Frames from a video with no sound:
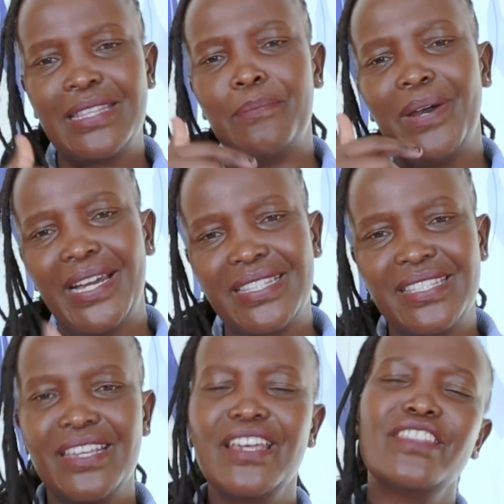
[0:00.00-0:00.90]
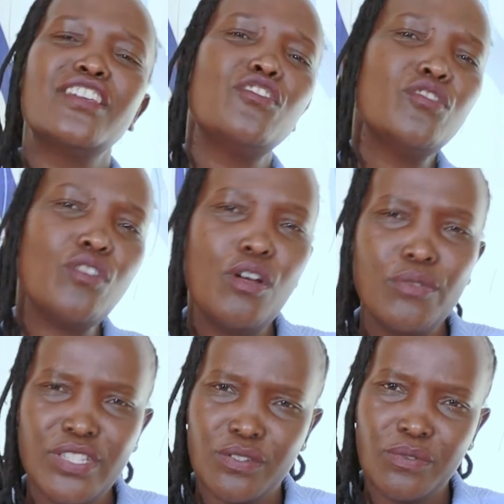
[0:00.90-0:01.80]
the birds, they don't
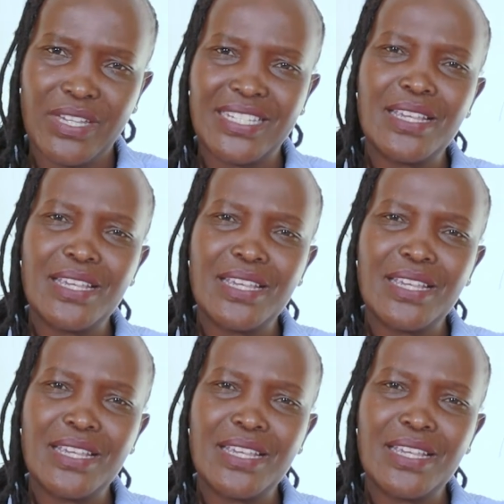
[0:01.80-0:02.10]
always do that.